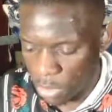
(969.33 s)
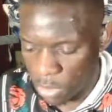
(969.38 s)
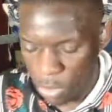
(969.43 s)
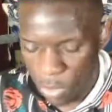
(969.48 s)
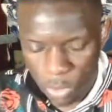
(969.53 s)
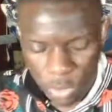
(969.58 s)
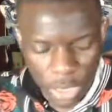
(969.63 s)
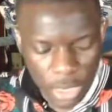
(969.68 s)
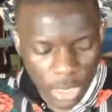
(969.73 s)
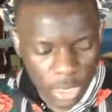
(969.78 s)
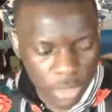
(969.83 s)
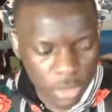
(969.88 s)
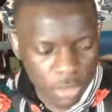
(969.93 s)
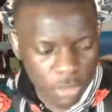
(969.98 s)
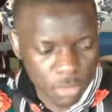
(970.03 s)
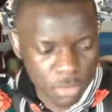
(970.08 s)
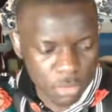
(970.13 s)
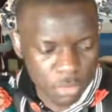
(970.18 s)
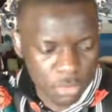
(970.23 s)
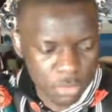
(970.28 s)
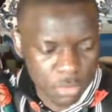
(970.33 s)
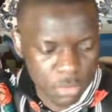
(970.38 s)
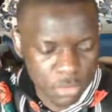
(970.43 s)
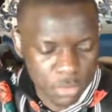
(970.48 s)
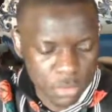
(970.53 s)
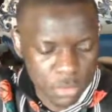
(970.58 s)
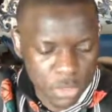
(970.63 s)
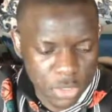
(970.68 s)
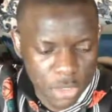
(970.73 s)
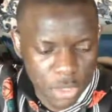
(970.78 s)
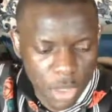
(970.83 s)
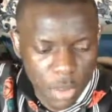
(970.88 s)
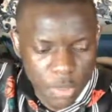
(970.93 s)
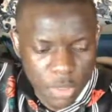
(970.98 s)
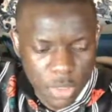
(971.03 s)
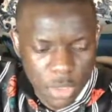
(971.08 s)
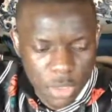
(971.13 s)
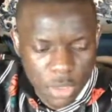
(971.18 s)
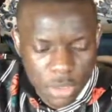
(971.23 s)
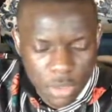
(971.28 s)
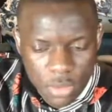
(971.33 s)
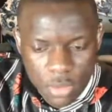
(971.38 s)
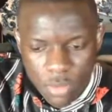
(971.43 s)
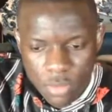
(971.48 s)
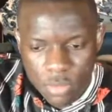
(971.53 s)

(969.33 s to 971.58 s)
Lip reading: or like stop. Because I was